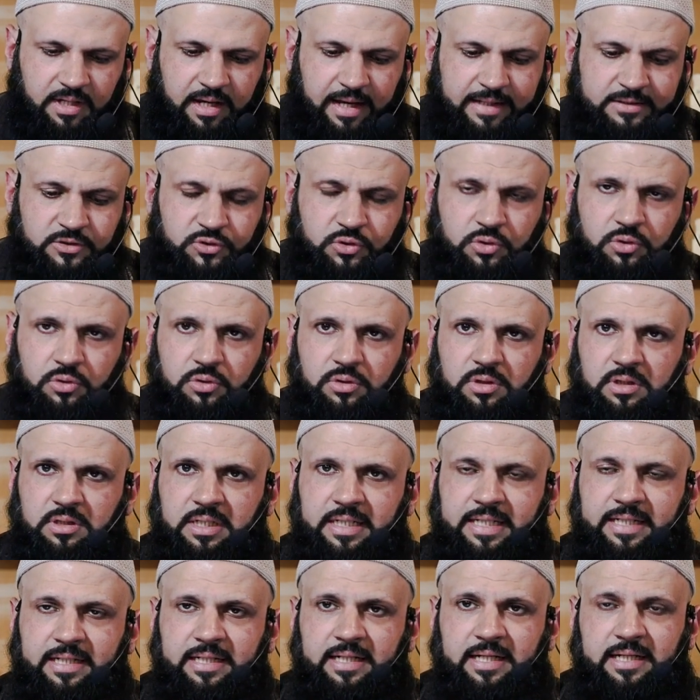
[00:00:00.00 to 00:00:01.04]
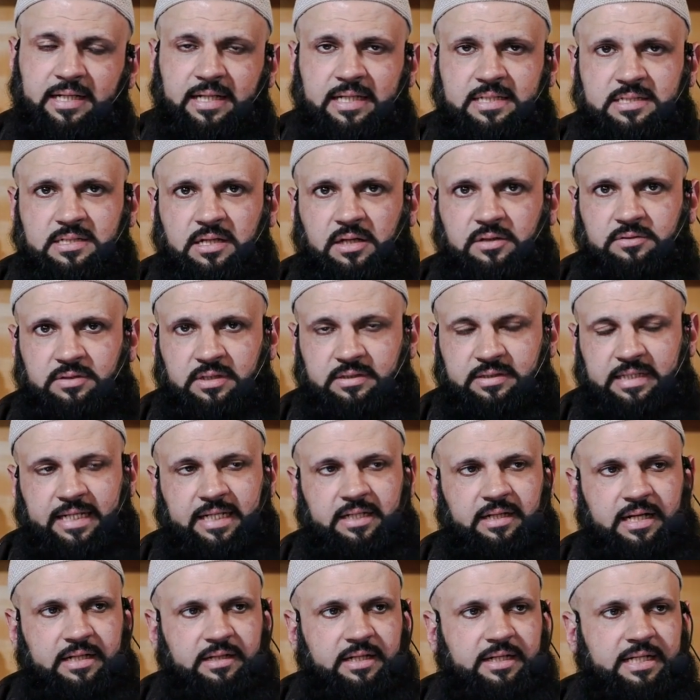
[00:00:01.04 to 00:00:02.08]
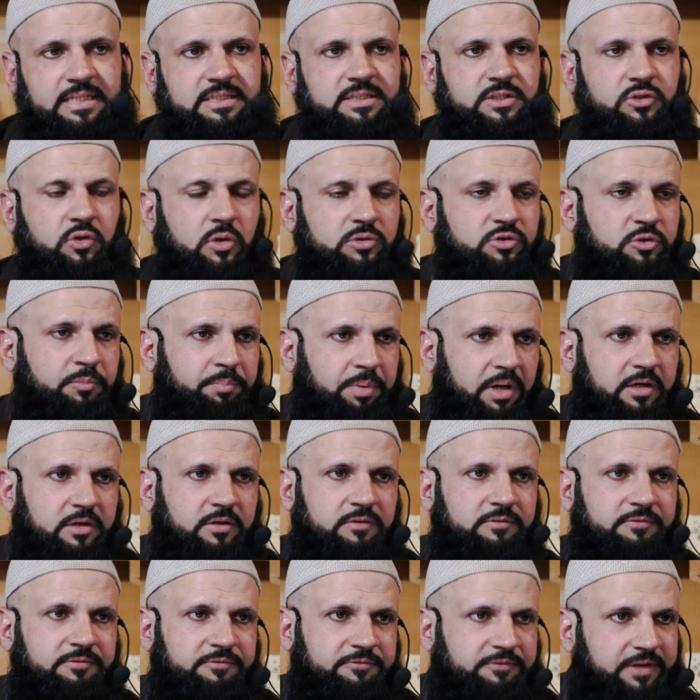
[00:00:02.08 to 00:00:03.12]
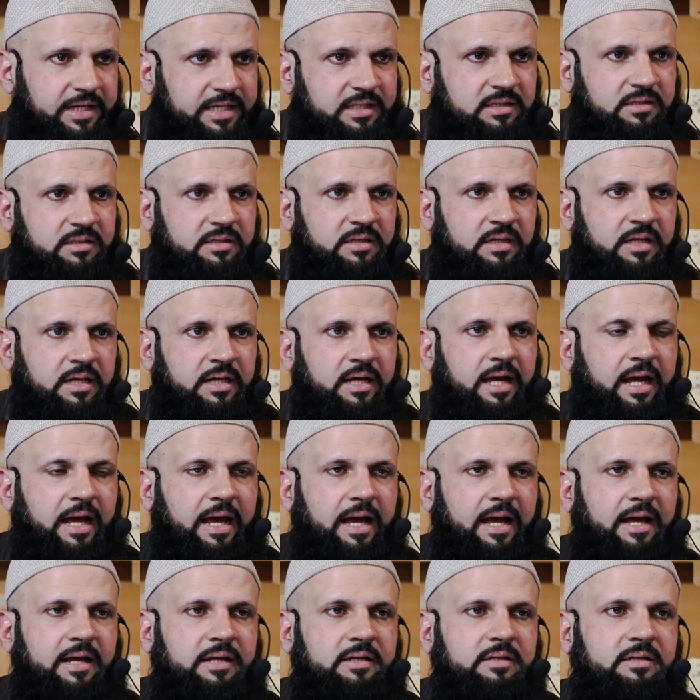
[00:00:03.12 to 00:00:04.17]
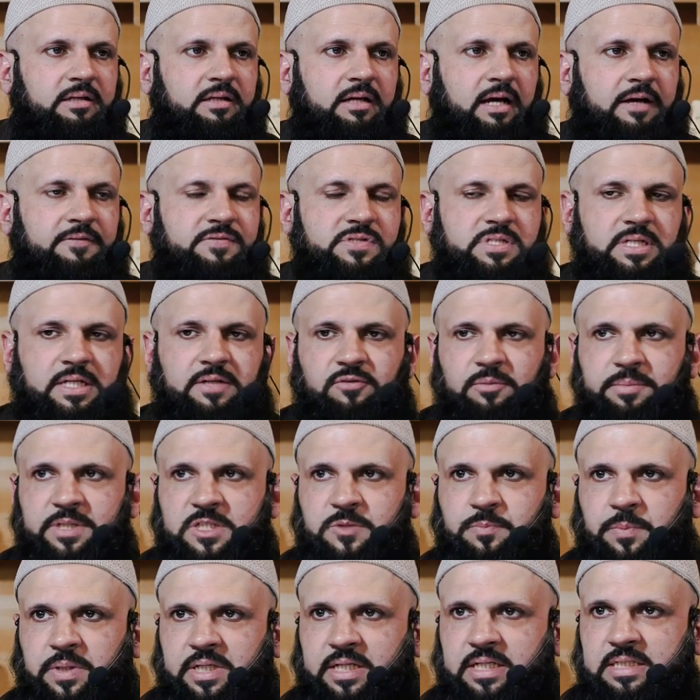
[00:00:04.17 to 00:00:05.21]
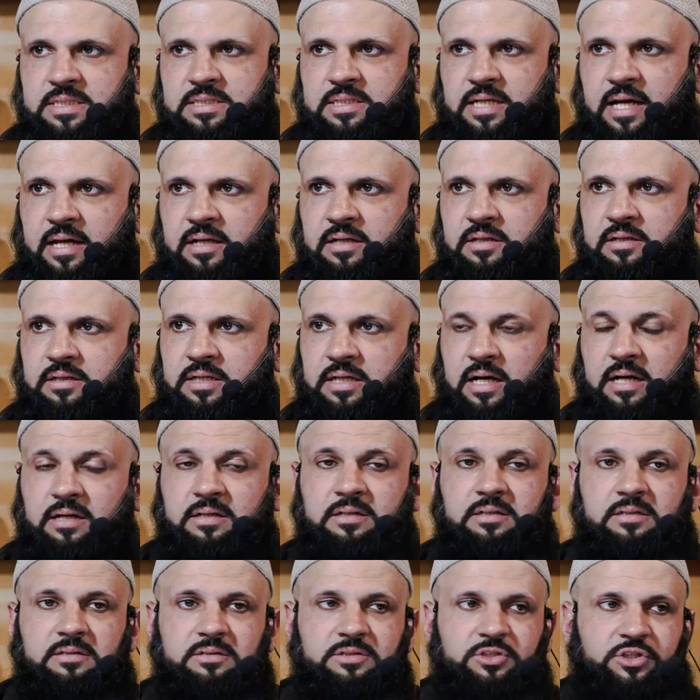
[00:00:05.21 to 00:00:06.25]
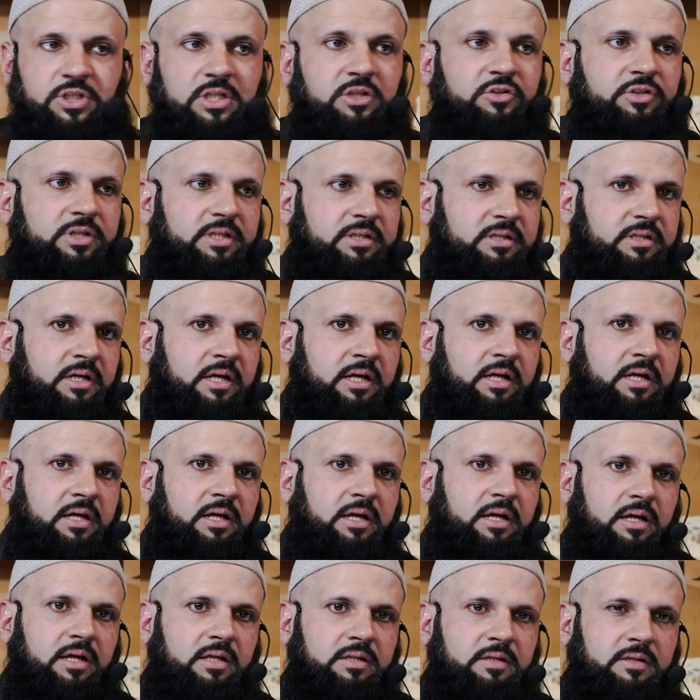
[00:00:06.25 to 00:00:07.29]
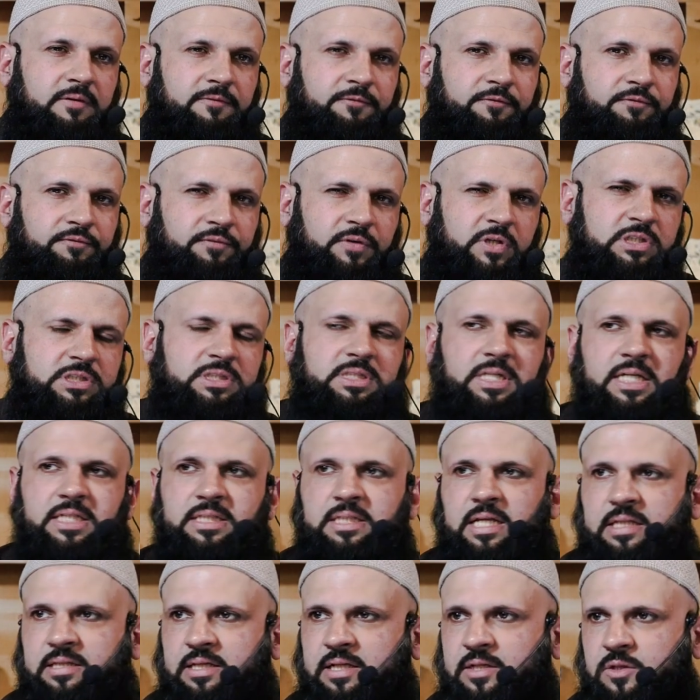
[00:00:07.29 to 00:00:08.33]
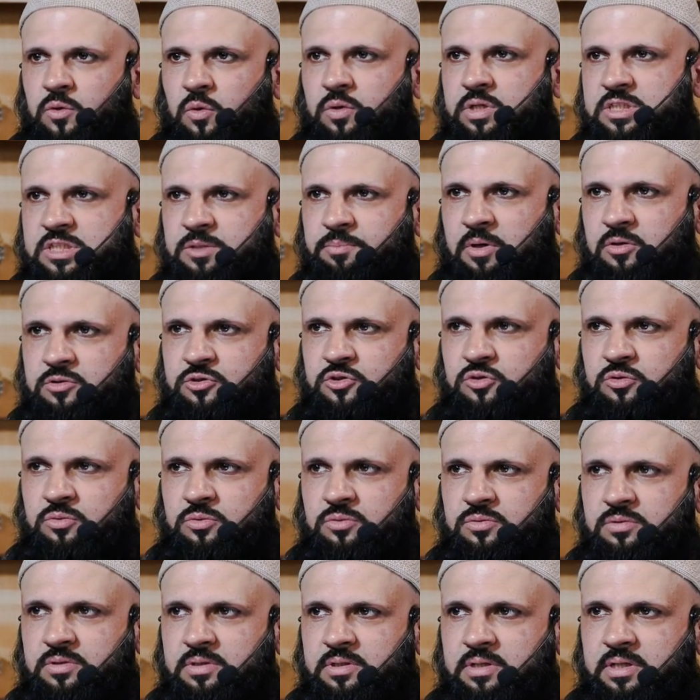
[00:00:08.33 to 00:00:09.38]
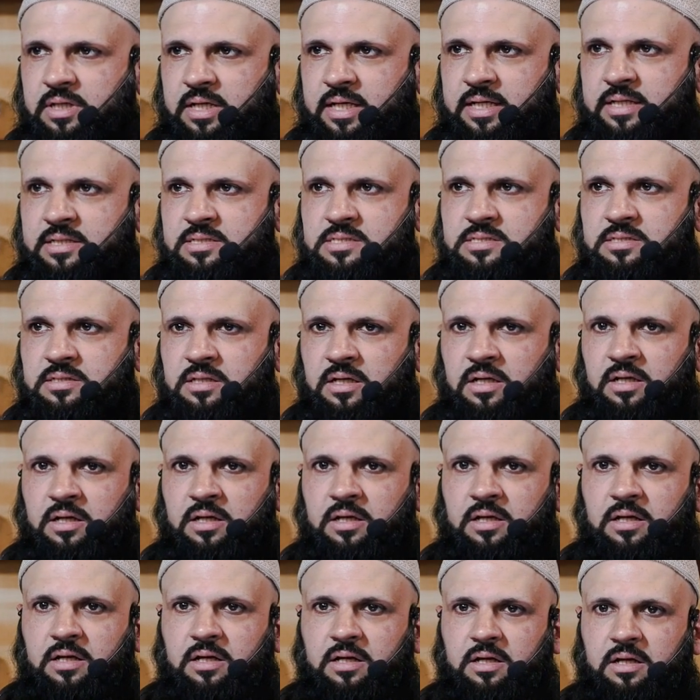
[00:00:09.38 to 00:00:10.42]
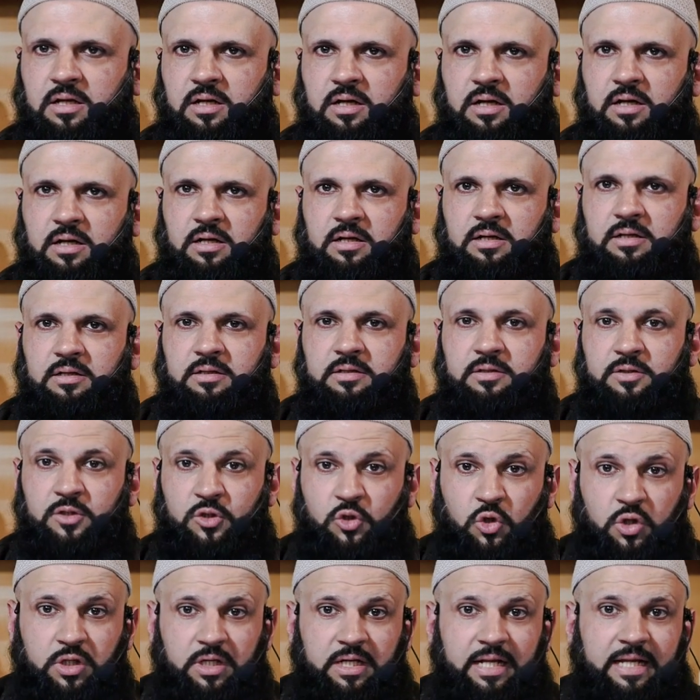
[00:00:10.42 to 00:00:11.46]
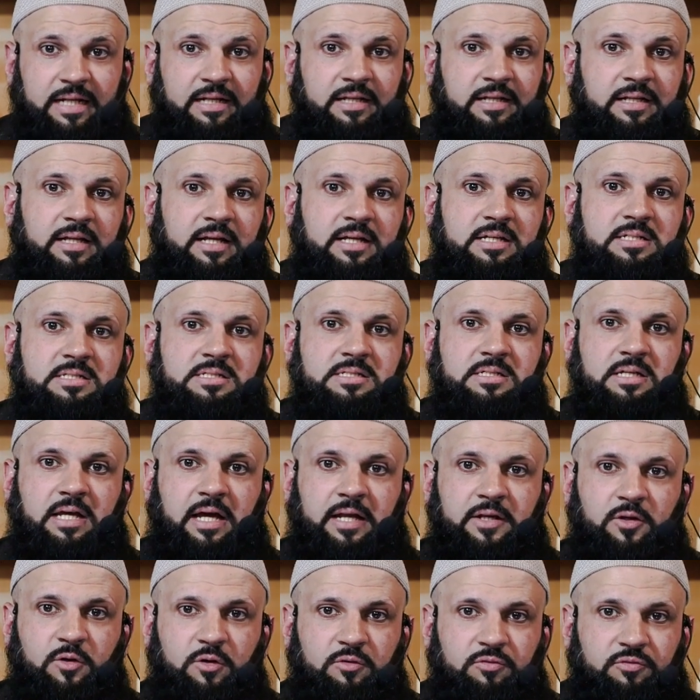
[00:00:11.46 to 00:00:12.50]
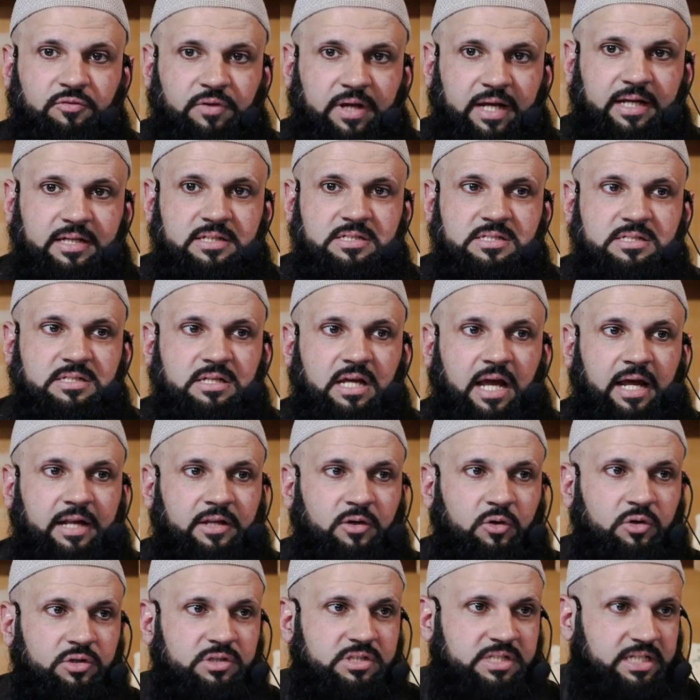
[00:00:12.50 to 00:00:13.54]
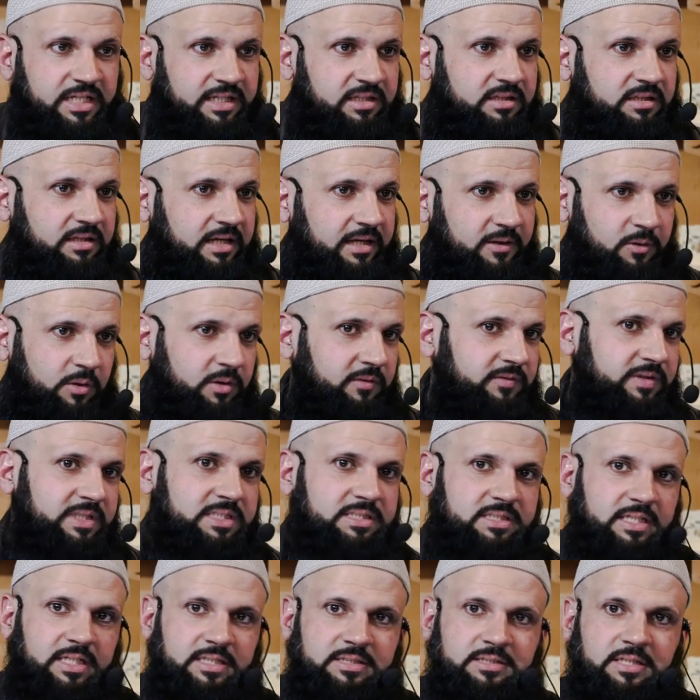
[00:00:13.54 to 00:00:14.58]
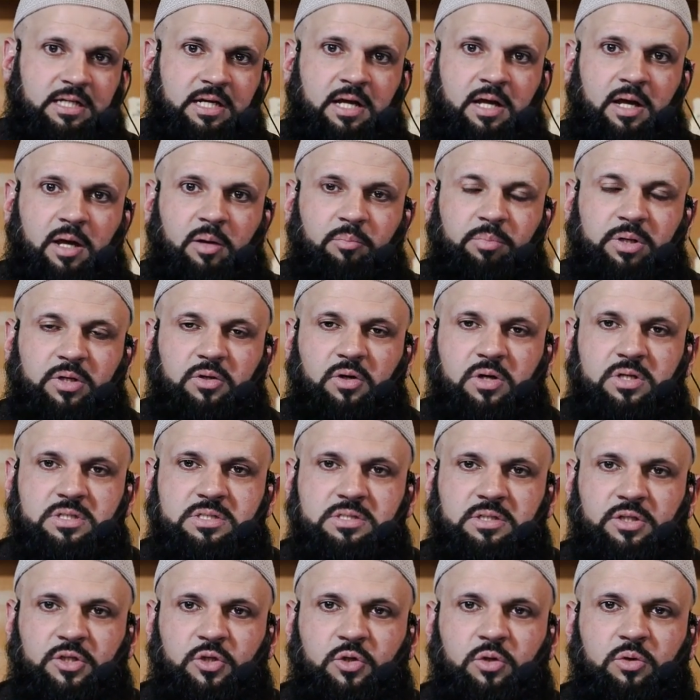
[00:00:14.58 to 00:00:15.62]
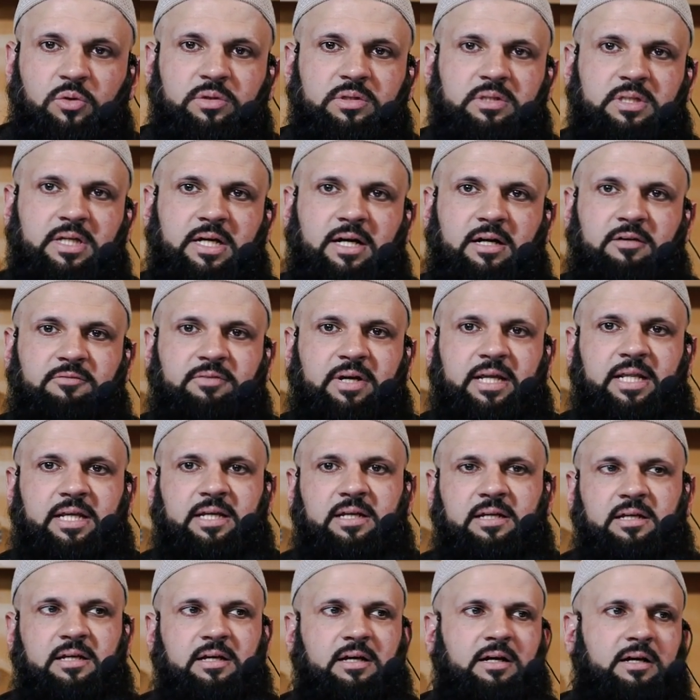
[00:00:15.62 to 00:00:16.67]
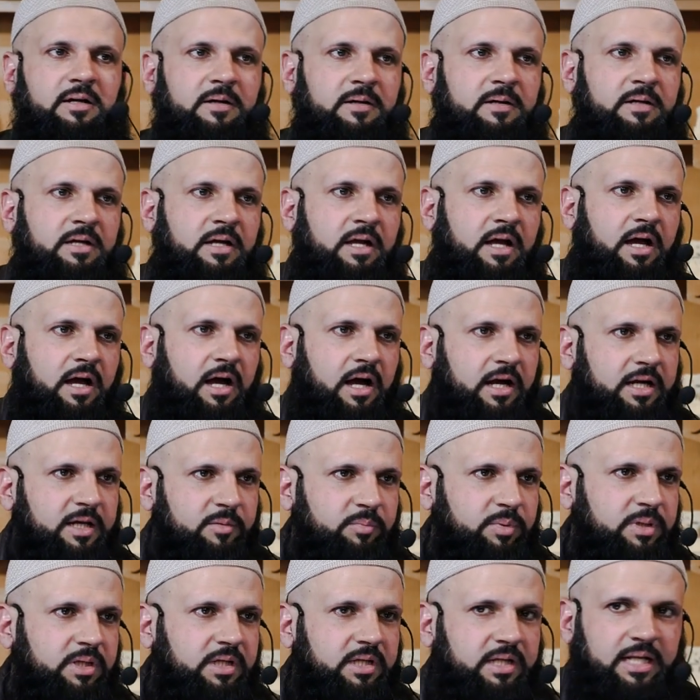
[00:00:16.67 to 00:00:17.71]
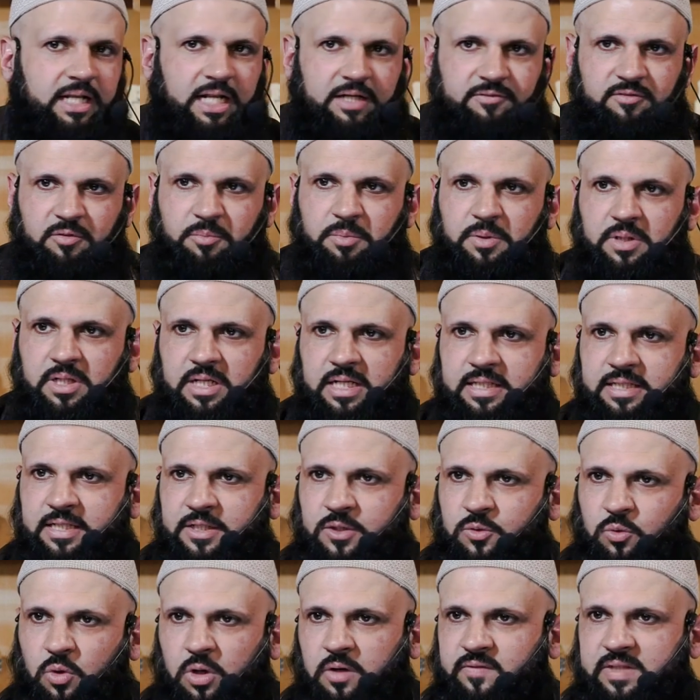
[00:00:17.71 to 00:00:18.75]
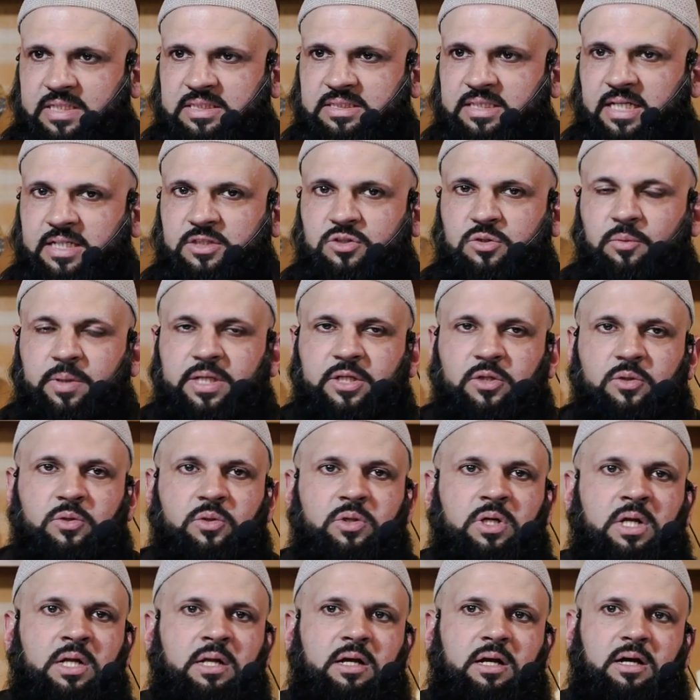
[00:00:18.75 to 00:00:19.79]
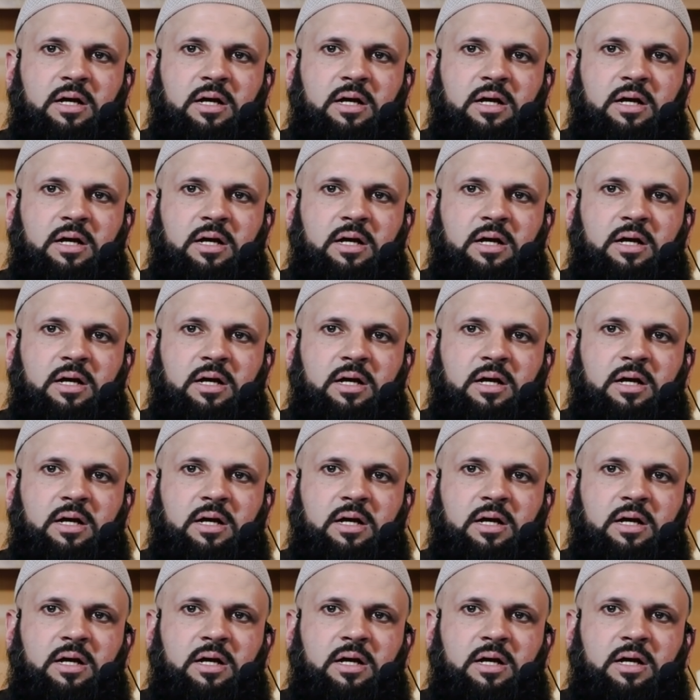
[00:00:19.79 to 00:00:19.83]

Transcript: And so cleanliness, uh, yani cleanliness is also part of faith. And I've seen from experience that young children, the first thing that they'll notice about you is uh, your cleanliness and your face and your teeth and all of these things because you know they are very uh, huggable and lovable and they do all of these things so when you